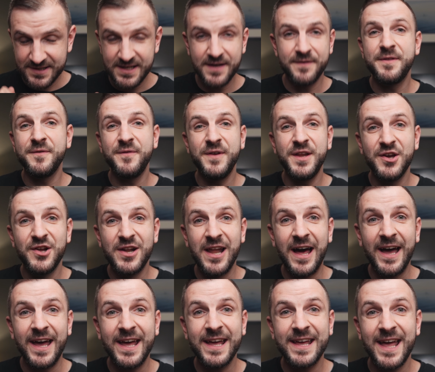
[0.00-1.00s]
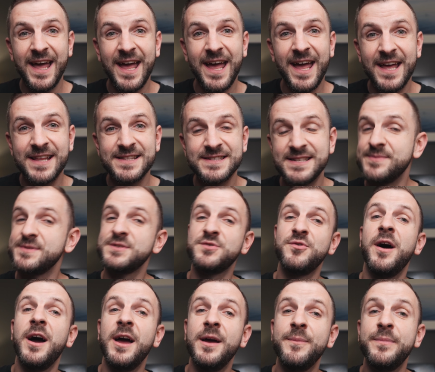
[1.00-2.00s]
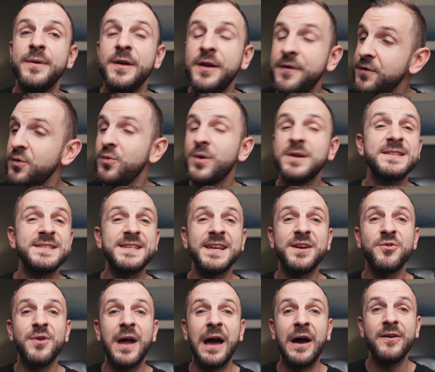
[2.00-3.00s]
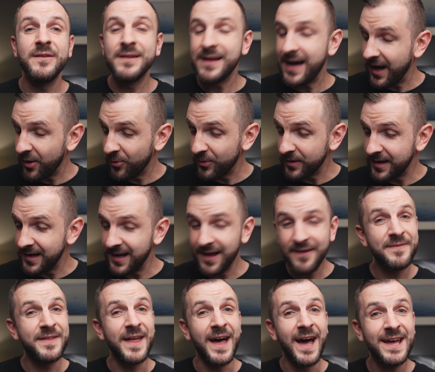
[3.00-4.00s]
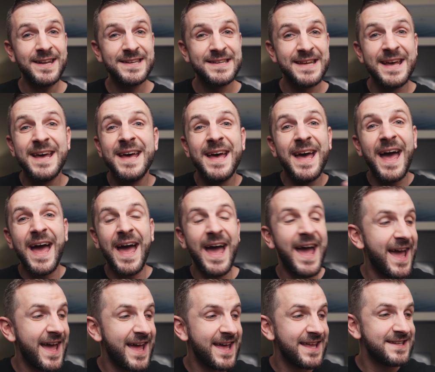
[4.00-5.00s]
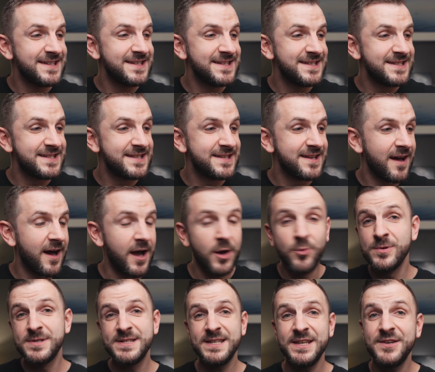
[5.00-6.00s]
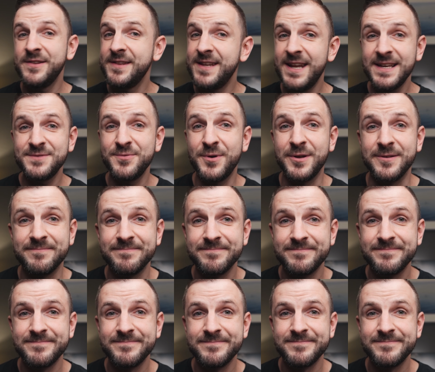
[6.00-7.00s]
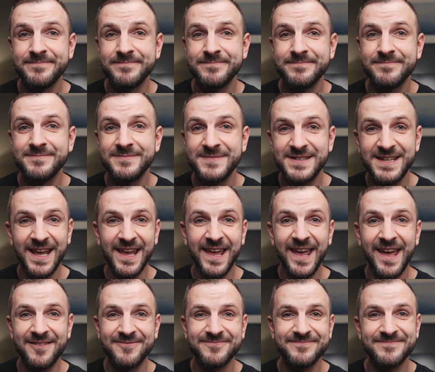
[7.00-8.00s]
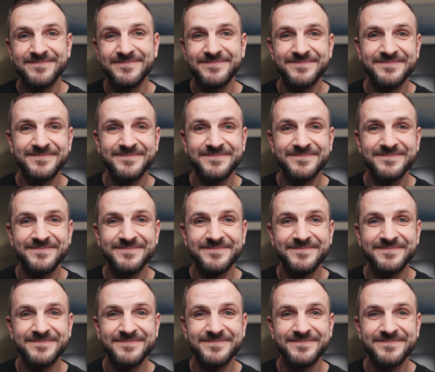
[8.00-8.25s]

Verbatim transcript: Give the video a like and subscribe if you want to stick around. I would love that. And I will see you in the next one. Take care.